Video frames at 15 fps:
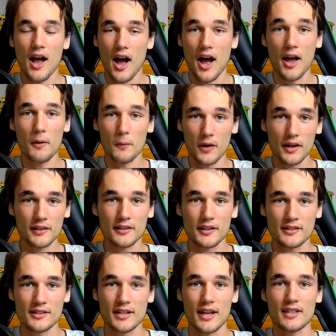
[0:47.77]
I work
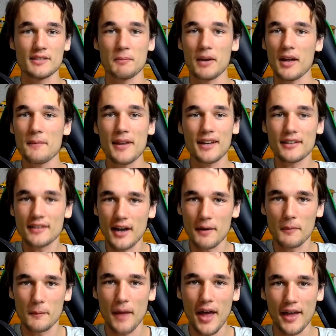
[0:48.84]
those days, but I'm getting
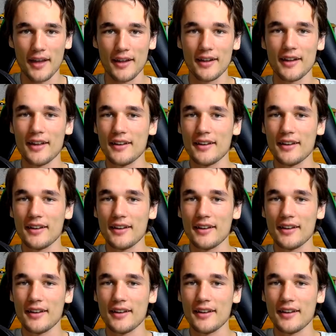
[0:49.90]
double pay.